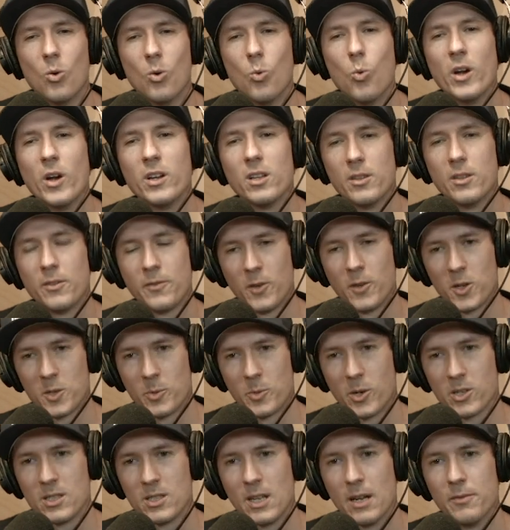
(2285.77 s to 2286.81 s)
When did the first
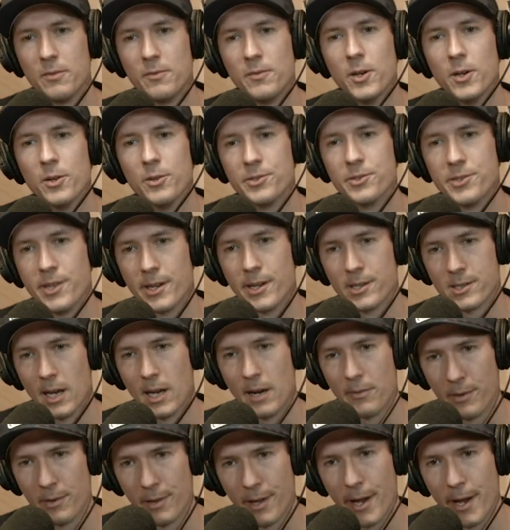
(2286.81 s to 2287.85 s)
person have phone sex
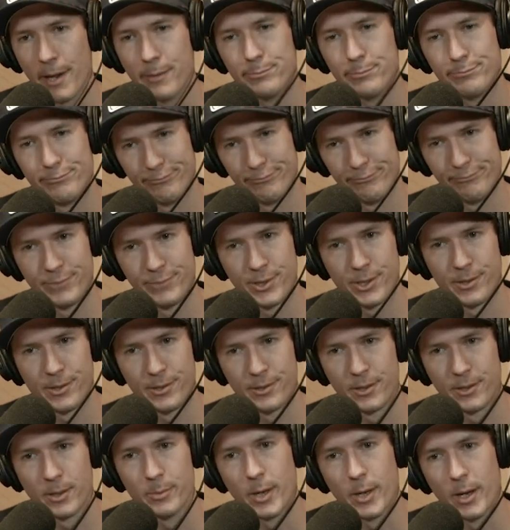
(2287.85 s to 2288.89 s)
after that? Psh,
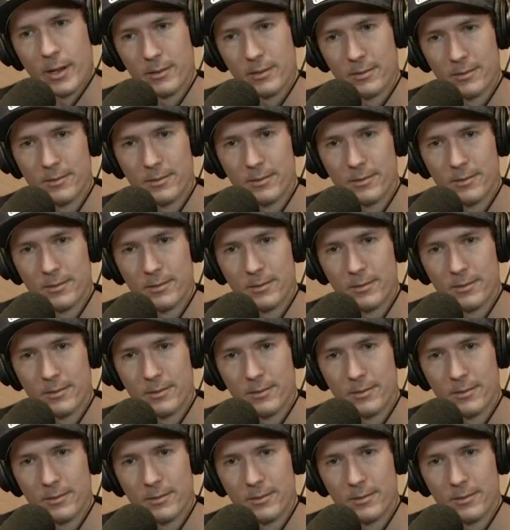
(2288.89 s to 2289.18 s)
come on.